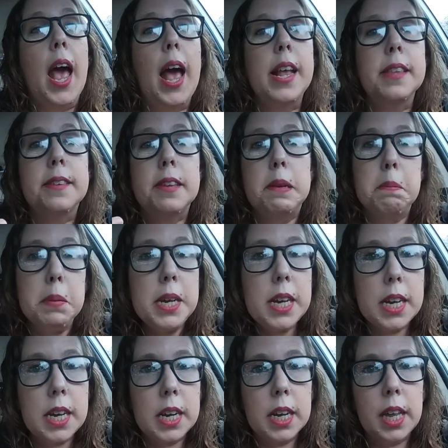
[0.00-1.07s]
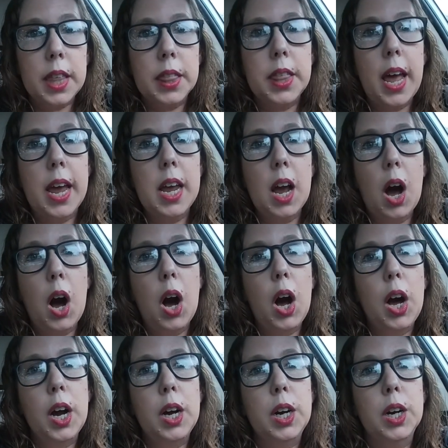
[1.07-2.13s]
And to me, they
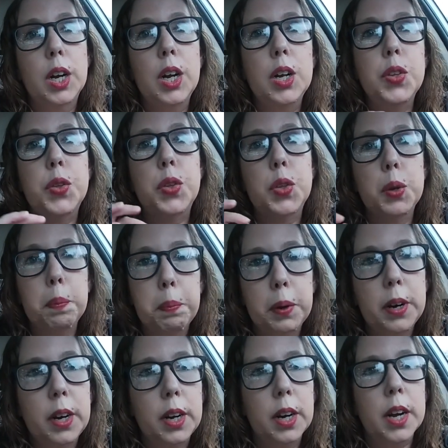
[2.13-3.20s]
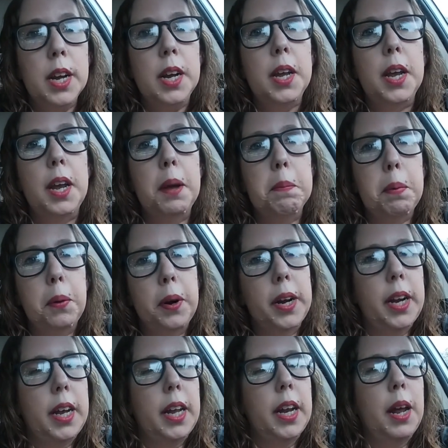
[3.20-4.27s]
are super
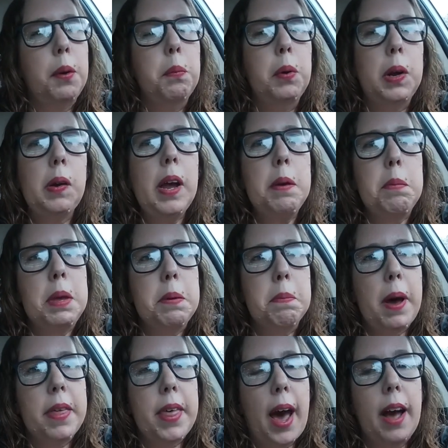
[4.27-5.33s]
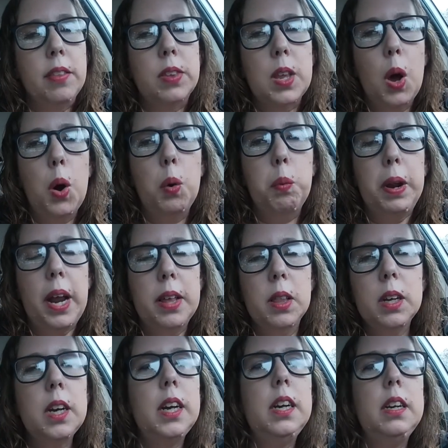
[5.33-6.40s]
important. And what do I mean by that? So when I
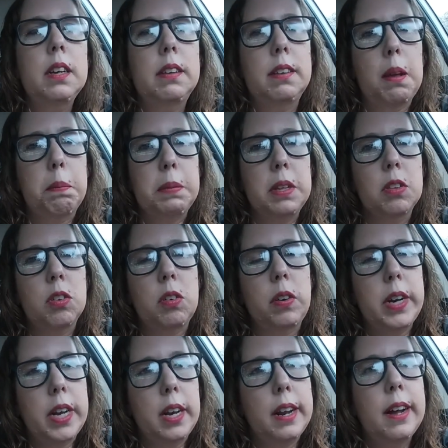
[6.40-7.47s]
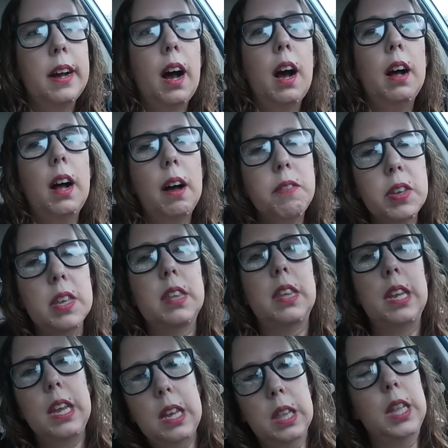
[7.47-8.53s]
look at an acceptance screen,
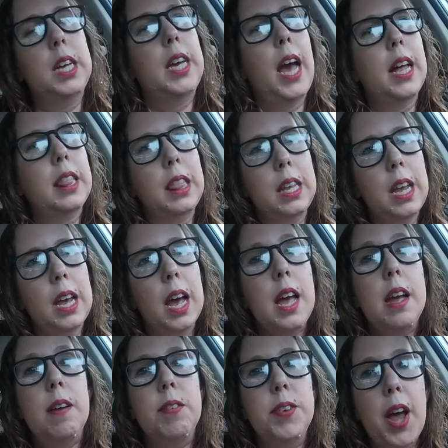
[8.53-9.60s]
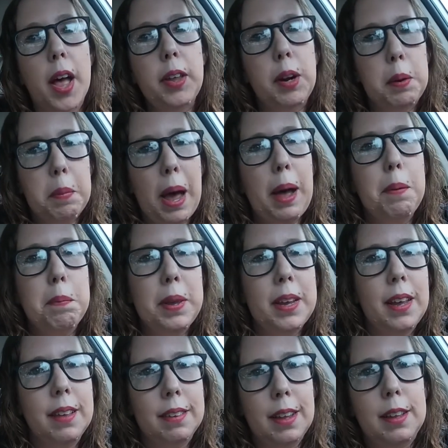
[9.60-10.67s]
obviously you look at the dollar amount
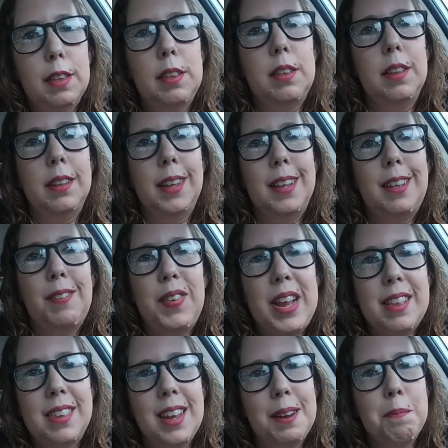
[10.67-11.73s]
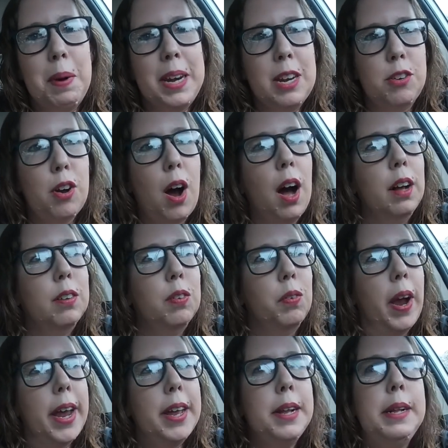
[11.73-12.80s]
because let's let's face it, money talks,
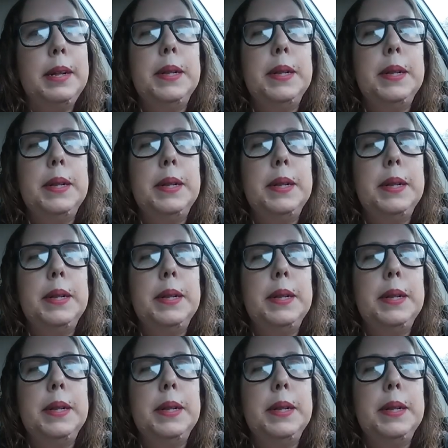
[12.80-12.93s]
right?